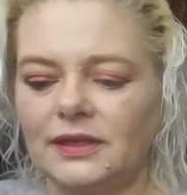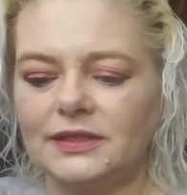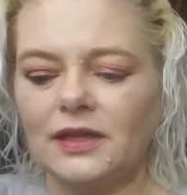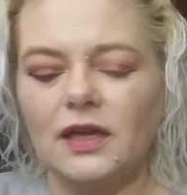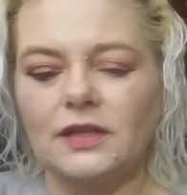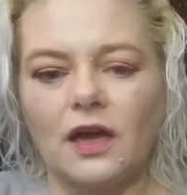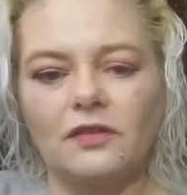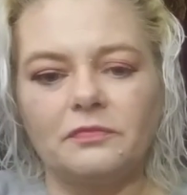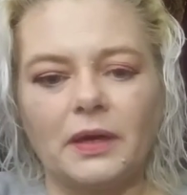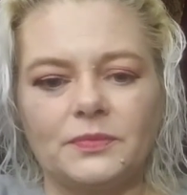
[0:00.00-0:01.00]
This
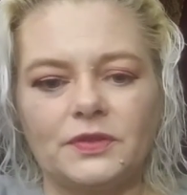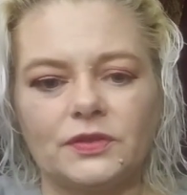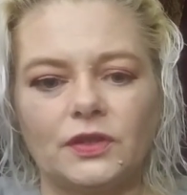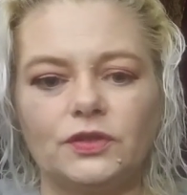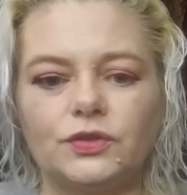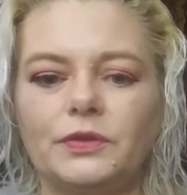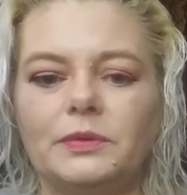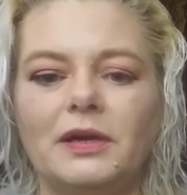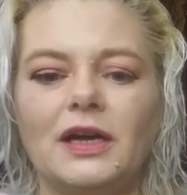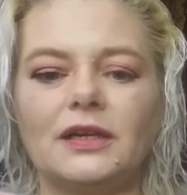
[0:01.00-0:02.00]
is off mom's
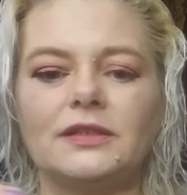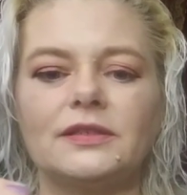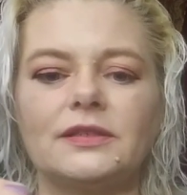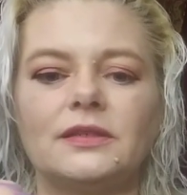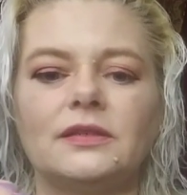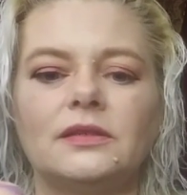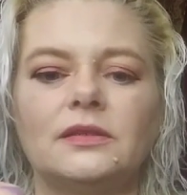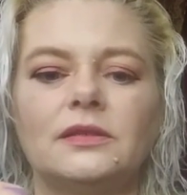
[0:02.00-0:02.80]
jewelry box.